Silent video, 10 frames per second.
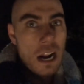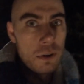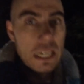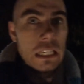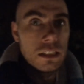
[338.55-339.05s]
I
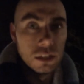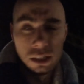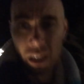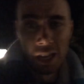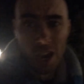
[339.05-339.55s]
reckon it's
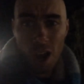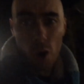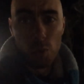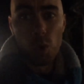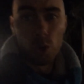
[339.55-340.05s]
just
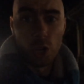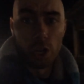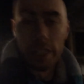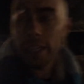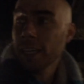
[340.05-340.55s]
a walk on,